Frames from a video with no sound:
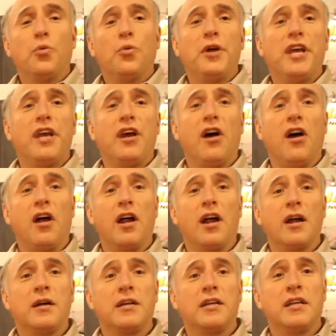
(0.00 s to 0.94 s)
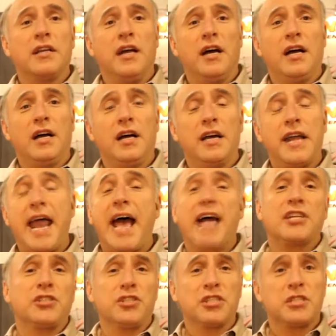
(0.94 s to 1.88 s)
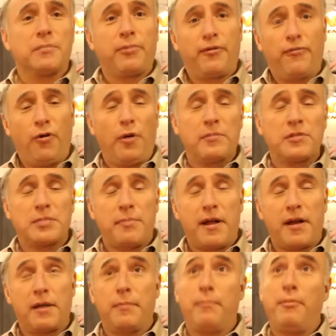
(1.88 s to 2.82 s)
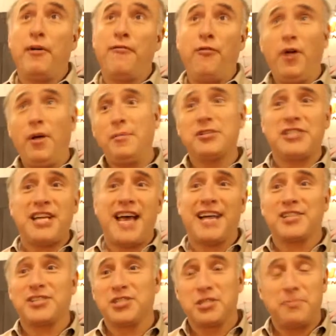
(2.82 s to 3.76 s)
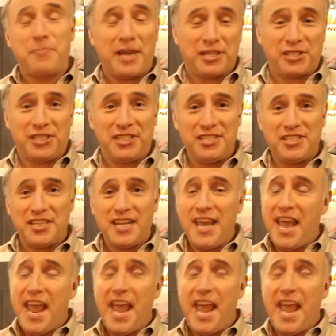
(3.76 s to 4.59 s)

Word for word: We are uh, an axle performance, performance axle specialist,